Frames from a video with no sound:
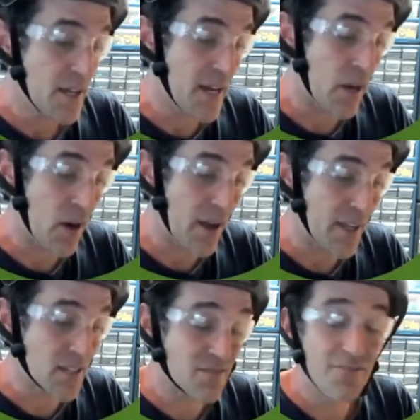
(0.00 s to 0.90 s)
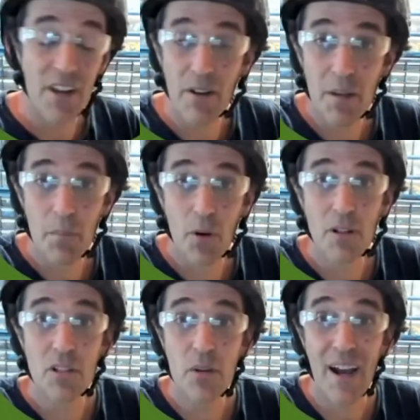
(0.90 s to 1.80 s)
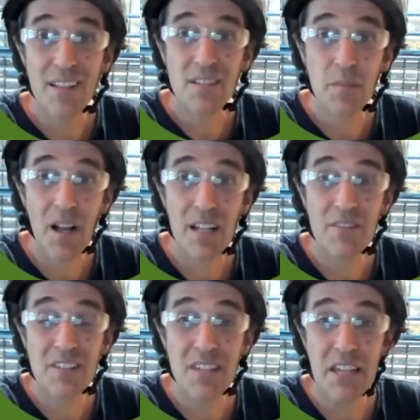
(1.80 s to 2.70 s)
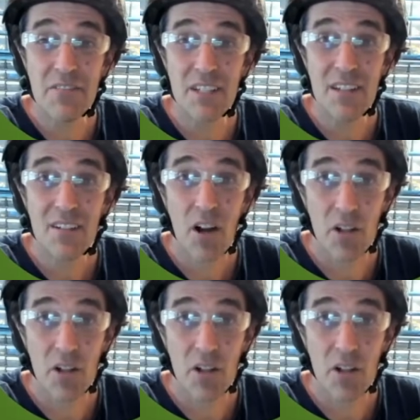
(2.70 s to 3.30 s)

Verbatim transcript: Now, it's very important you add some kind of a safety